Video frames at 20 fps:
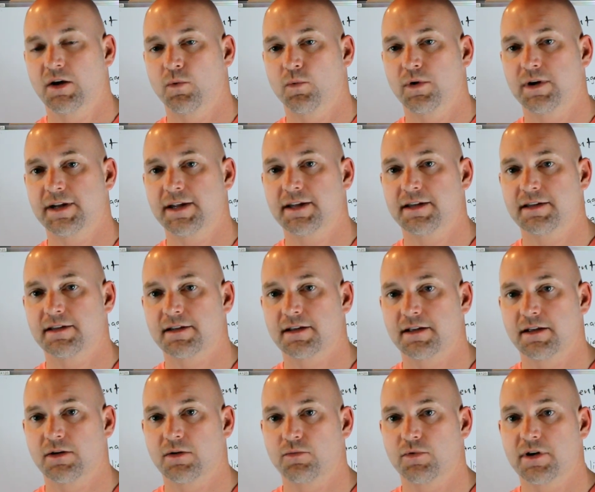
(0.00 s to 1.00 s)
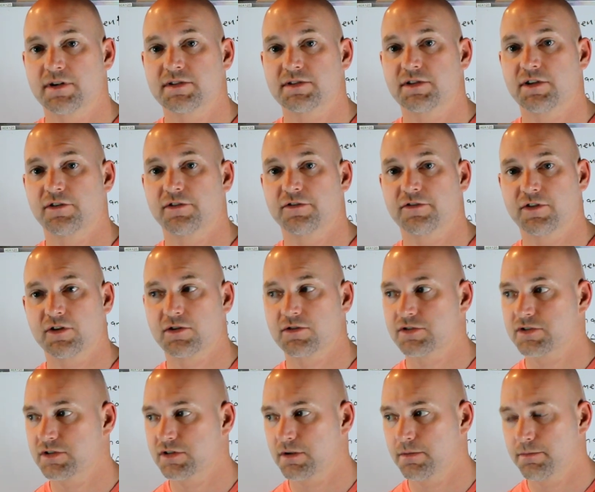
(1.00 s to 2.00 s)
When it runs the
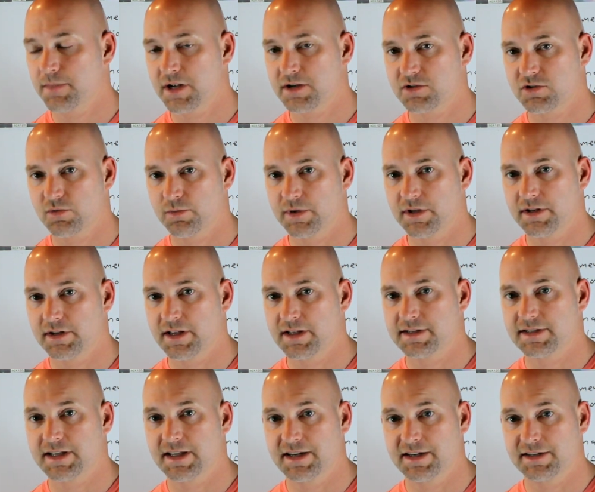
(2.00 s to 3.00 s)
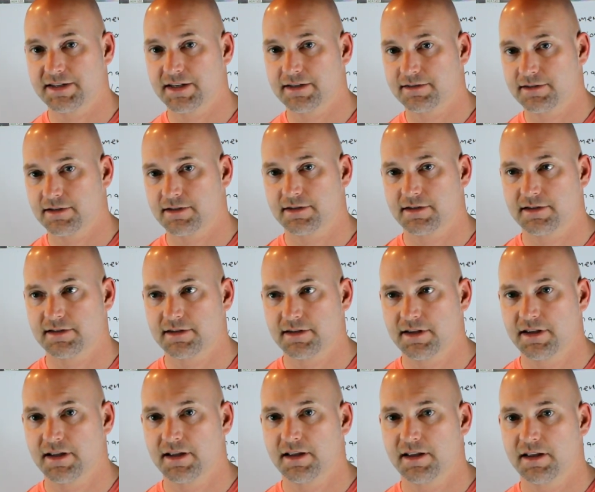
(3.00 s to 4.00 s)
first measurement, it's getting distances.
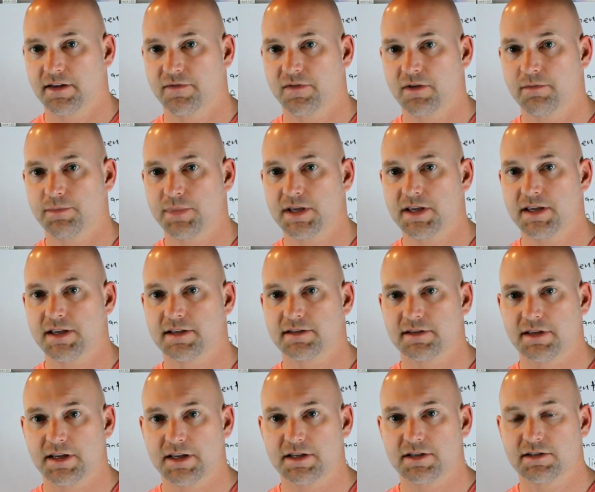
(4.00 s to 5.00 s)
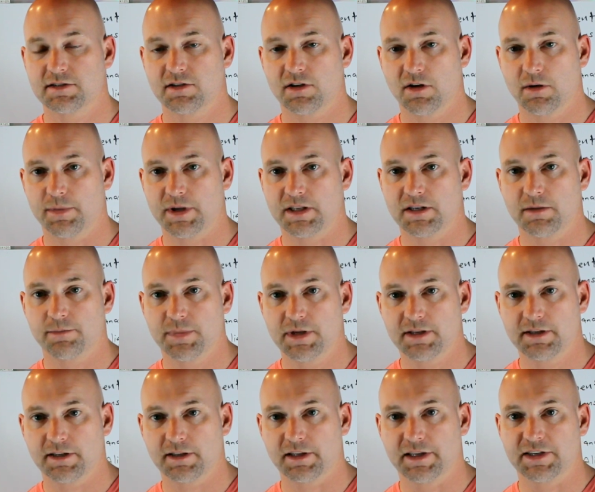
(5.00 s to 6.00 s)
If it pings each sub
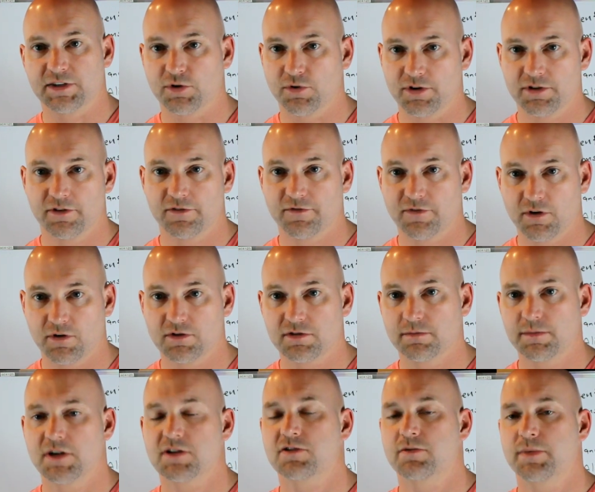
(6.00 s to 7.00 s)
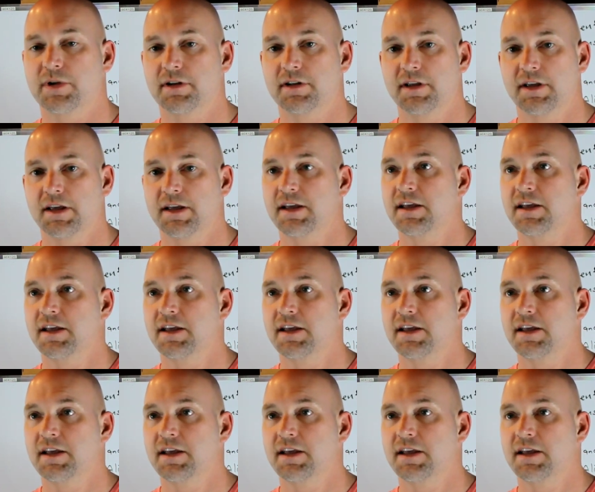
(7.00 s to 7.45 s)
independently during the first measurement,